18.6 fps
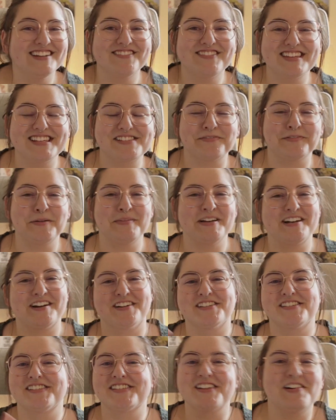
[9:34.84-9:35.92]
of these women are
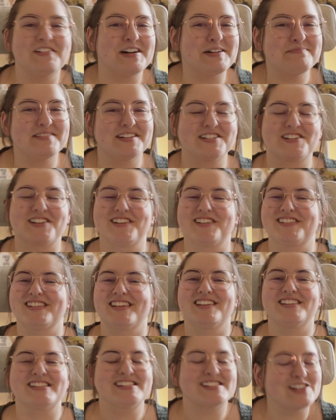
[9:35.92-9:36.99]
so
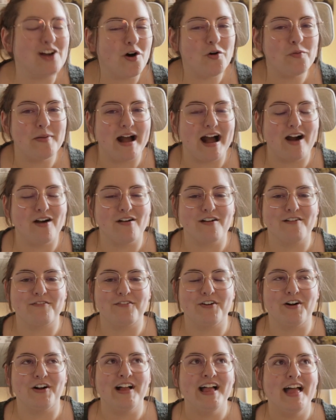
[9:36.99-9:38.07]
ambitious, so
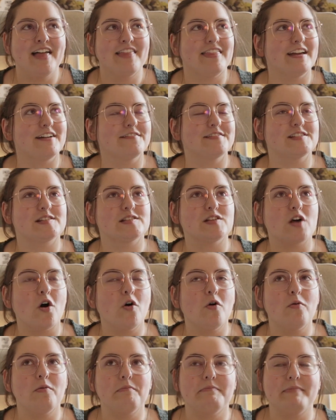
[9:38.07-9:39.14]
powerful, they have
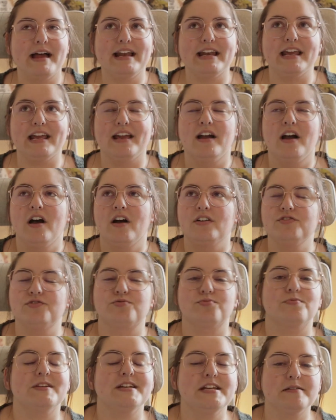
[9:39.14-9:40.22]
so many
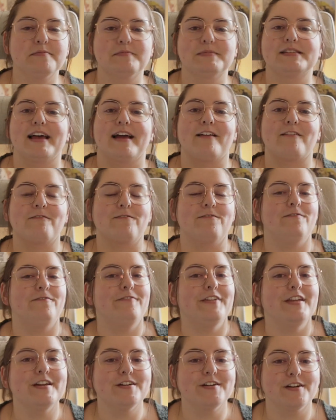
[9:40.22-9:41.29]
dreams and
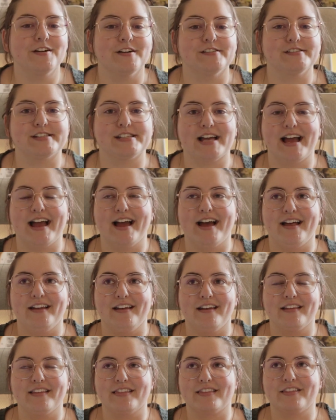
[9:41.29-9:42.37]
fears,
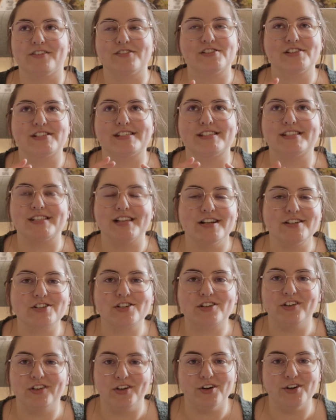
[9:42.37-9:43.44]
and they're just
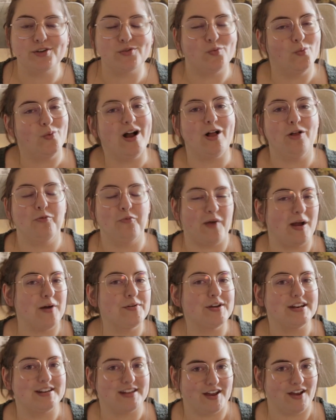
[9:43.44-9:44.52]
such good,
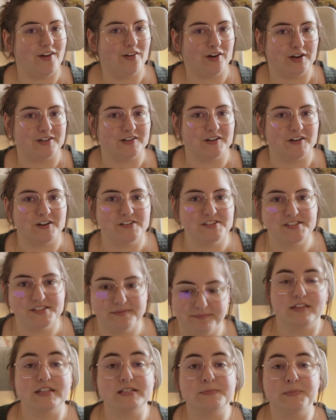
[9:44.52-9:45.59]
well-rounded
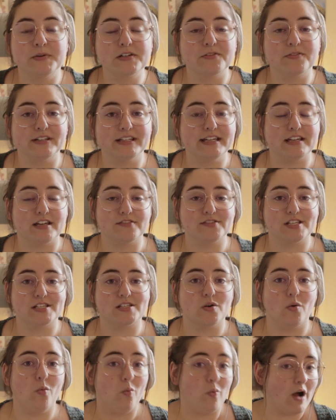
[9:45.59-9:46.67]
characters. This book really gives us
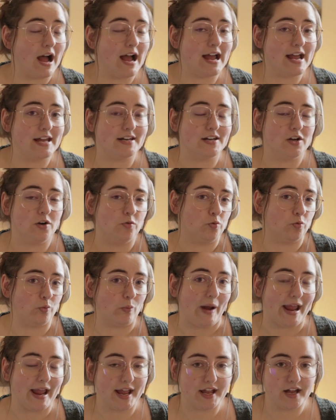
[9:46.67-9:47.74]
a wide
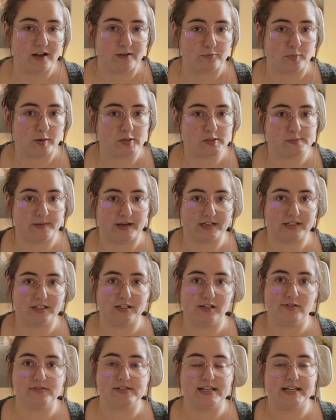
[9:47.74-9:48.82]
array of
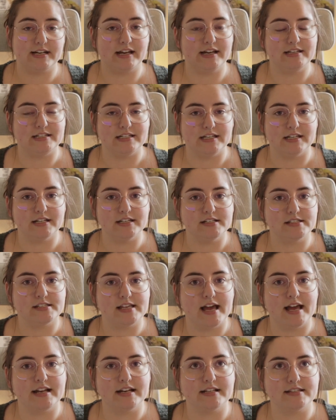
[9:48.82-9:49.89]
perspectives and ideas,
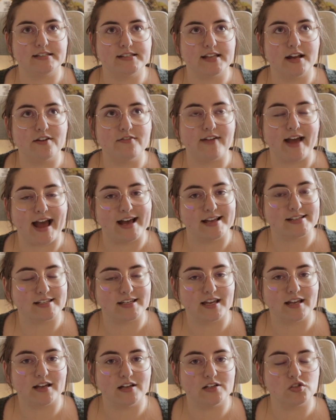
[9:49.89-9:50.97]
and instead of
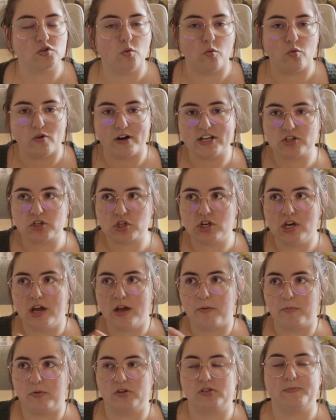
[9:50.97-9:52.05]
asking us which
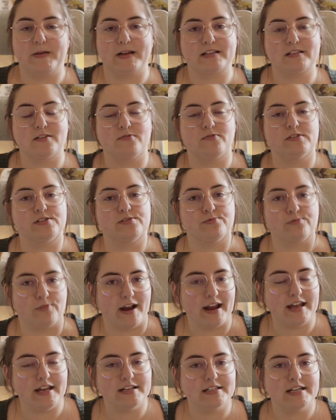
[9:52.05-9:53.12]
perspective was
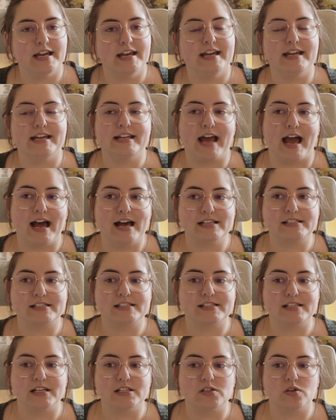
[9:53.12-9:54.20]
right, it
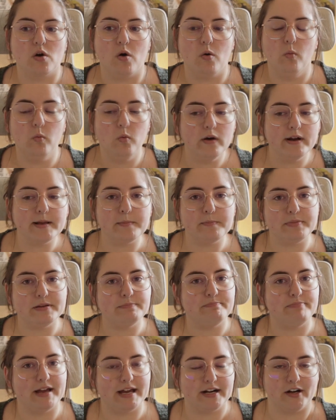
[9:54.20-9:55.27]
asks us, would it
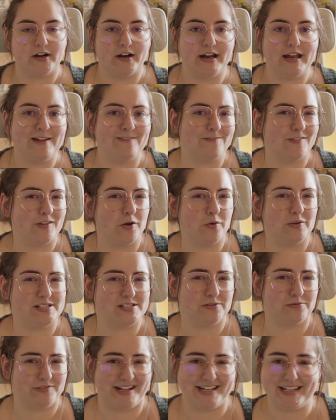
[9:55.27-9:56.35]
be better if there was
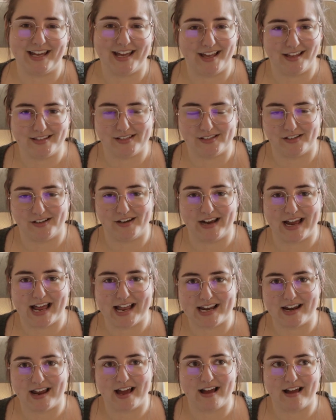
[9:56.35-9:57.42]
a right answer?
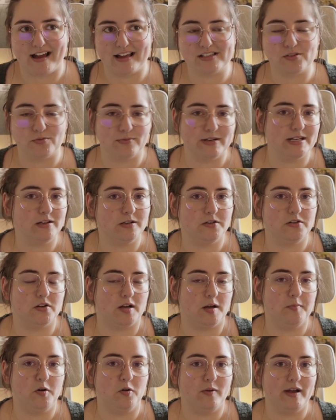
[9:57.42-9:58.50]
And as a reader, you
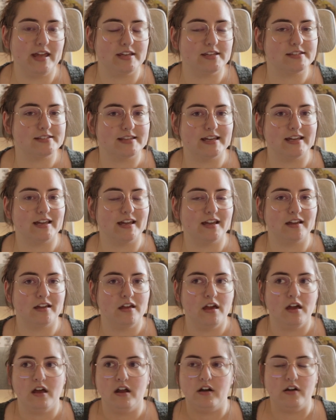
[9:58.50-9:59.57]
come away thinking,
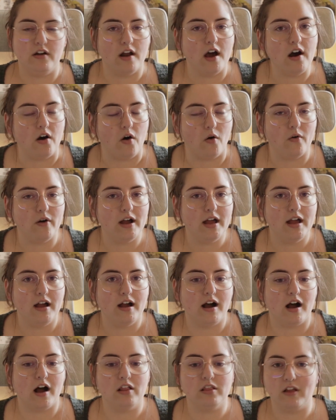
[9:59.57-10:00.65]
no.
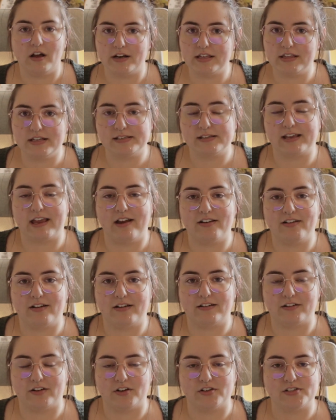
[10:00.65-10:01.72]
A lot of these
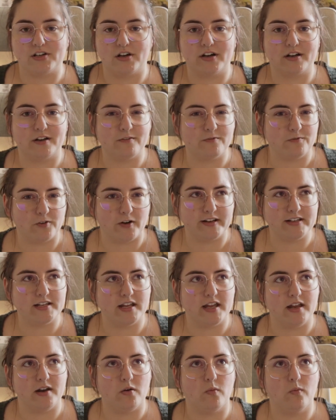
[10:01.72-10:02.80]
characters are confronted